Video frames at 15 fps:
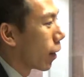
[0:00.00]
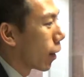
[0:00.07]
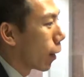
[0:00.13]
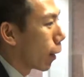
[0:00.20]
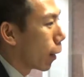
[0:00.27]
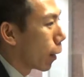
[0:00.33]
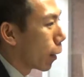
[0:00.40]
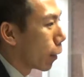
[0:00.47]

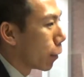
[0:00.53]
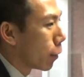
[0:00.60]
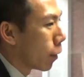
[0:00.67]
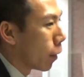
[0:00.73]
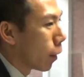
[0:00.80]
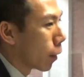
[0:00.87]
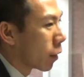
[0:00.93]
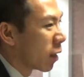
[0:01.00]
and
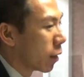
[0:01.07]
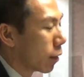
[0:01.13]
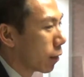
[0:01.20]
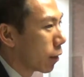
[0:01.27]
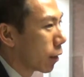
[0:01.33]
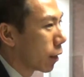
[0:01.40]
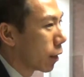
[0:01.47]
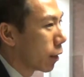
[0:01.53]

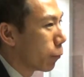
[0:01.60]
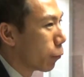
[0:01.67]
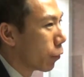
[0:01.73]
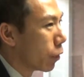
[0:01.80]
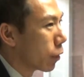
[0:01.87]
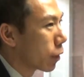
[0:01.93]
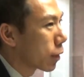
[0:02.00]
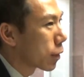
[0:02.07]
he
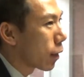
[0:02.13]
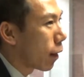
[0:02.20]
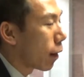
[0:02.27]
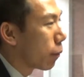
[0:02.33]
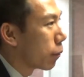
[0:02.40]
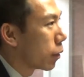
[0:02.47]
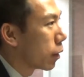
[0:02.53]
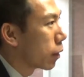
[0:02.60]
really
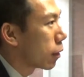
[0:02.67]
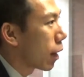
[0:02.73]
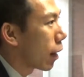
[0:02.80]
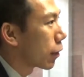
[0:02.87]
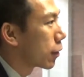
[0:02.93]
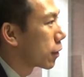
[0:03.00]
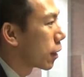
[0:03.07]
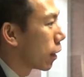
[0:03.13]
taught me
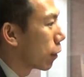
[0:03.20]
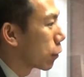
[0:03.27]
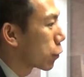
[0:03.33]
how to tell